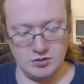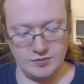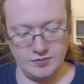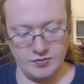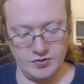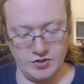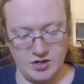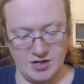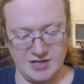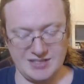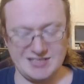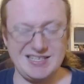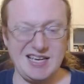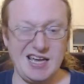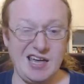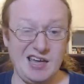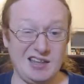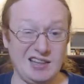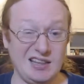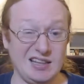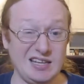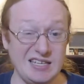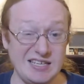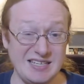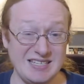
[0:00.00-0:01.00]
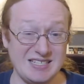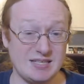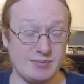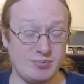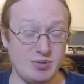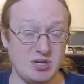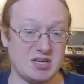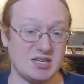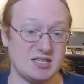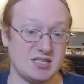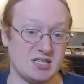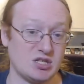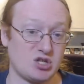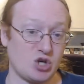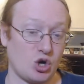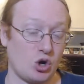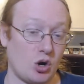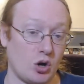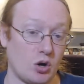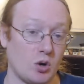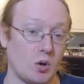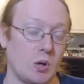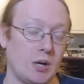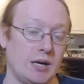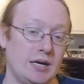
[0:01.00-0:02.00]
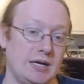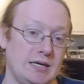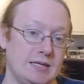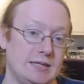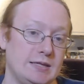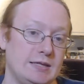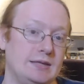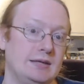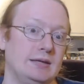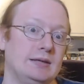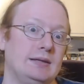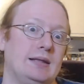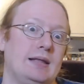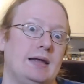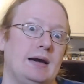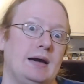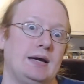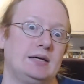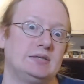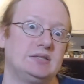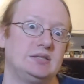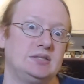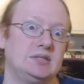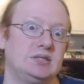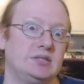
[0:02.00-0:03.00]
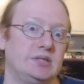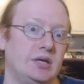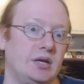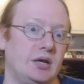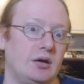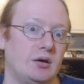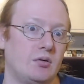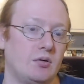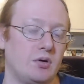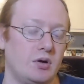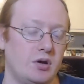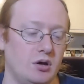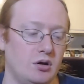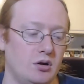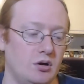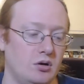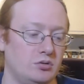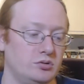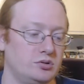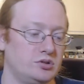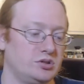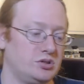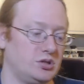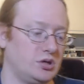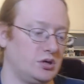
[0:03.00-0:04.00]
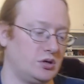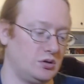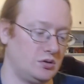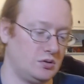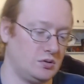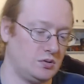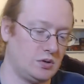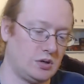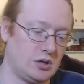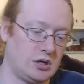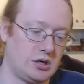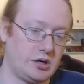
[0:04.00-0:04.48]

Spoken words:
And I say at least because it's already the last scenario, so...